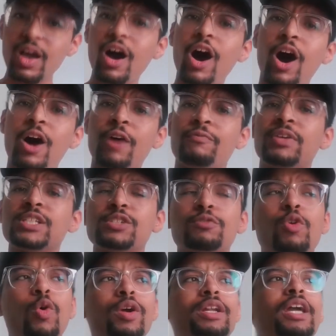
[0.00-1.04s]
offensive
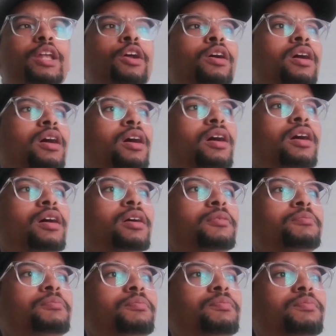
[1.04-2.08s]
coordinator,
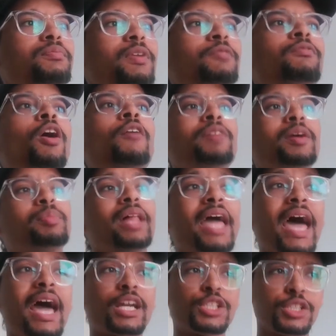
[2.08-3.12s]
involving play
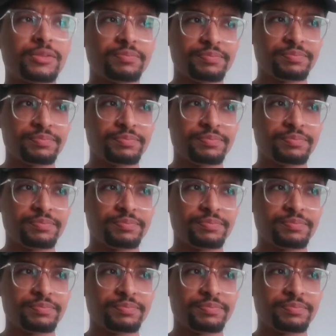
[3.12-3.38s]
action.